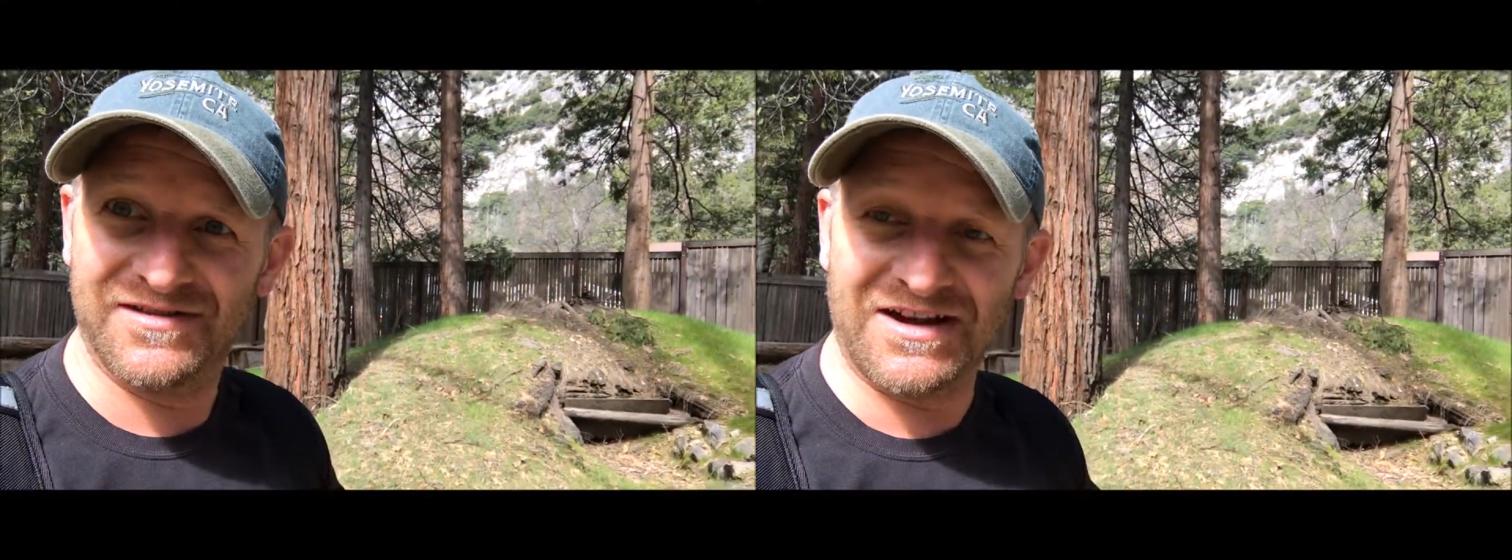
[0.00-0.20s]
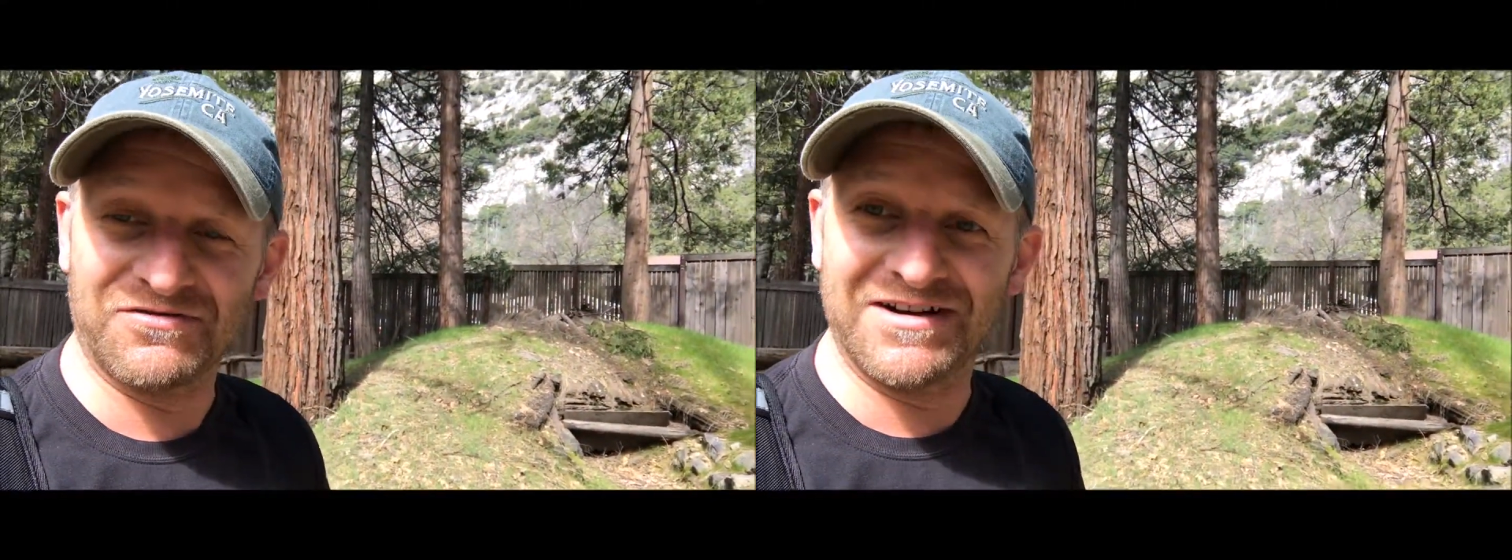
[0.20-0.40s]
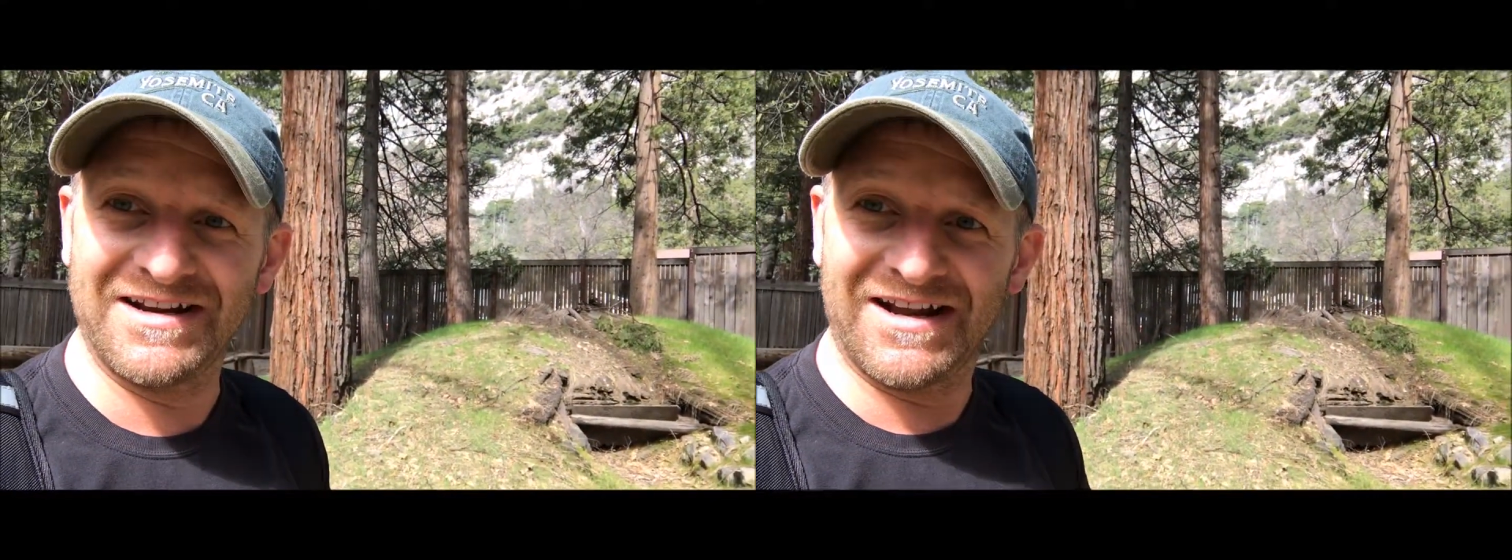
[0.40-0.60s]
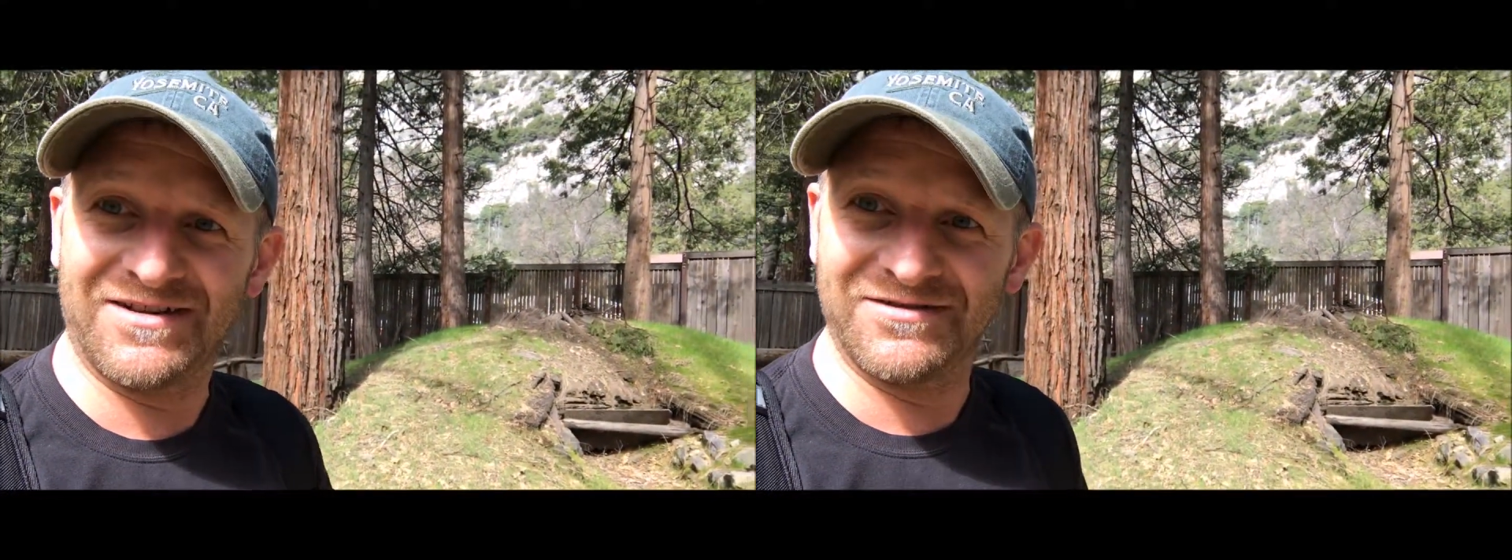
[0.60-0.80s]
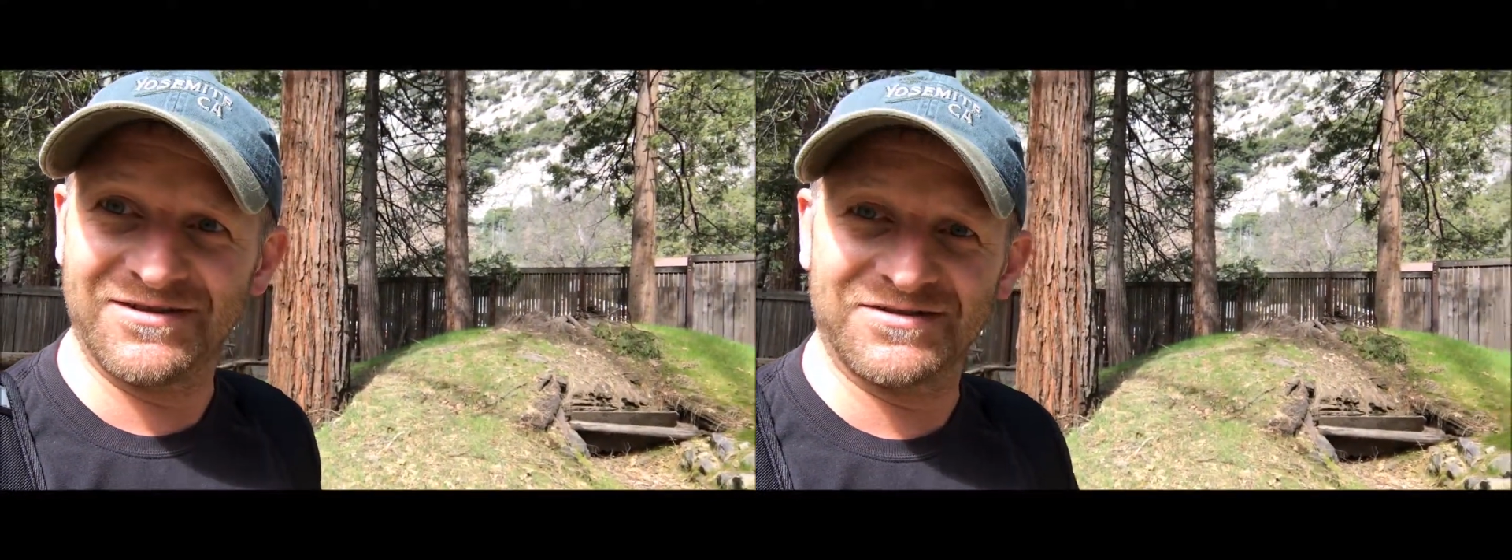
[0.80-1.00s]
that right
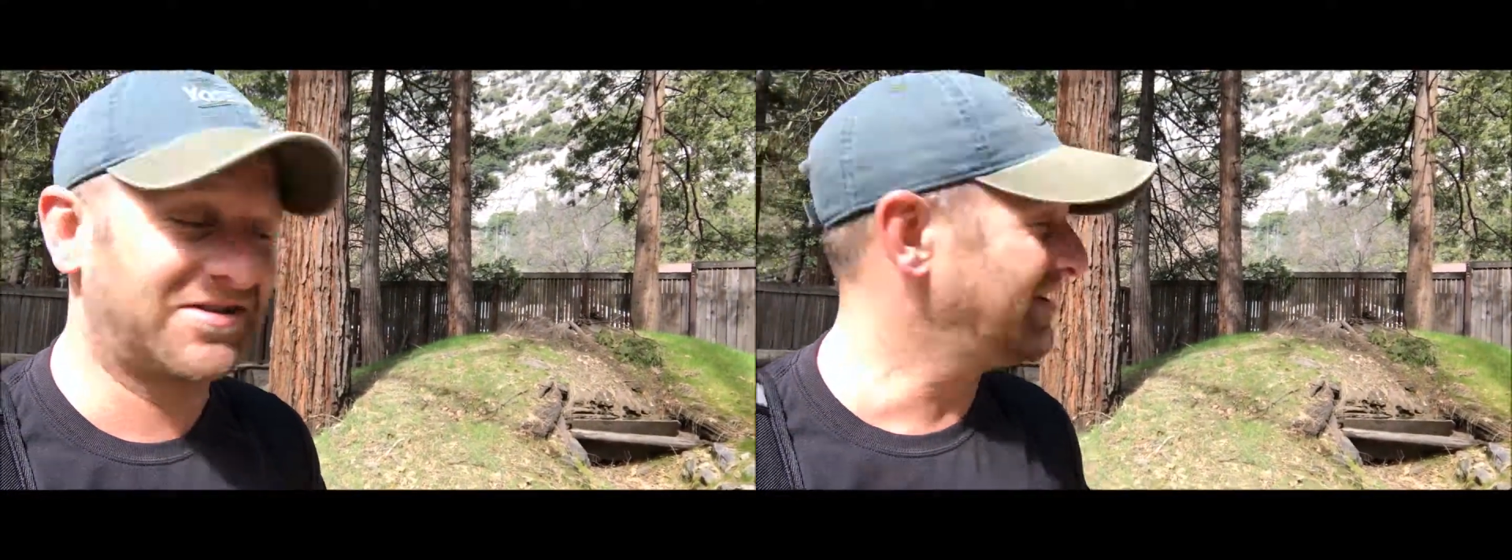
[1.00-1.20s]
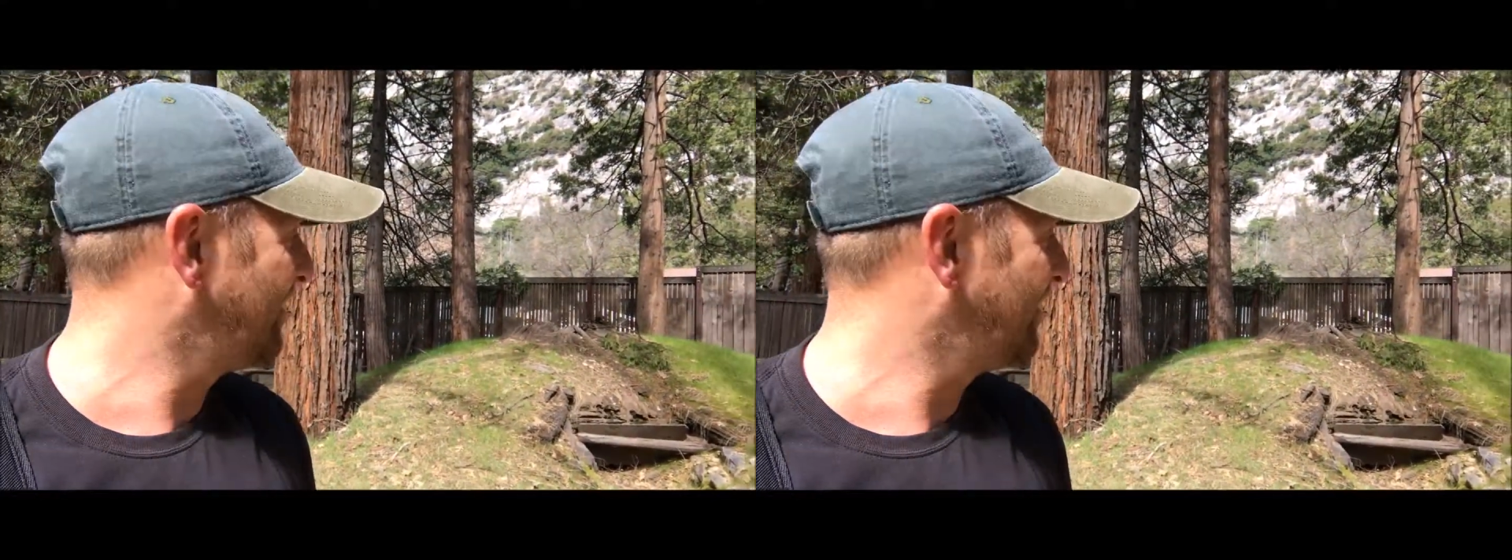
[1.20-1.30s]
now, a little